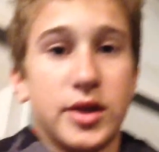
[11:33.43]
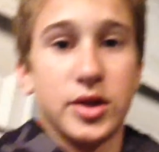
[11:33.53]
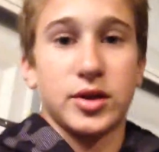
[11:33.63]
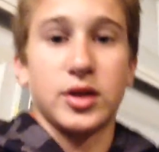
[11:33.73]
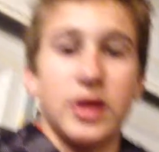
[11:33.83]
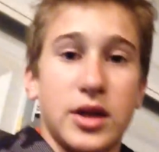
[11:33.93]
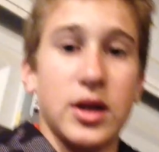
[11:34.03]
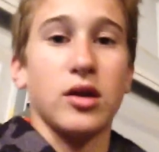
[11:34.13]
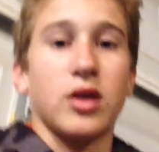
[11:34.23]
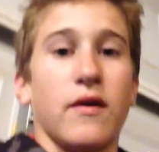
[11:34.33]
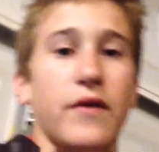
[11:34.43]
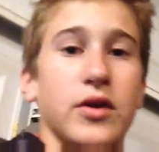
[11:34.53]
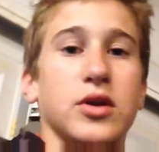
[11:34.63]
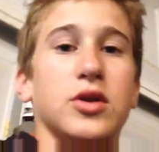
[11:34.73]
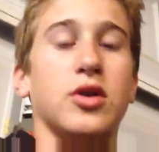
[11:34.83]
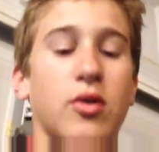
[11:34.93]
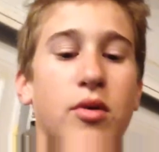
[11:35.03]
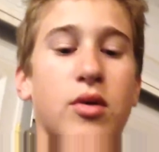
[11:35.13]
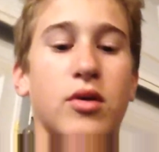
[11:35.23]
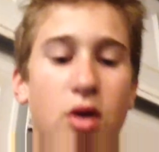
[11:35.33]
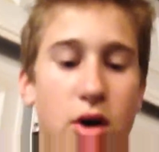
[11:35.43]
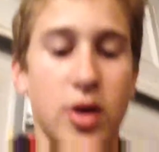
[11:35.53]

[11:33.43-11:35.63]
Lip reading: just leaked out the air filter. So, on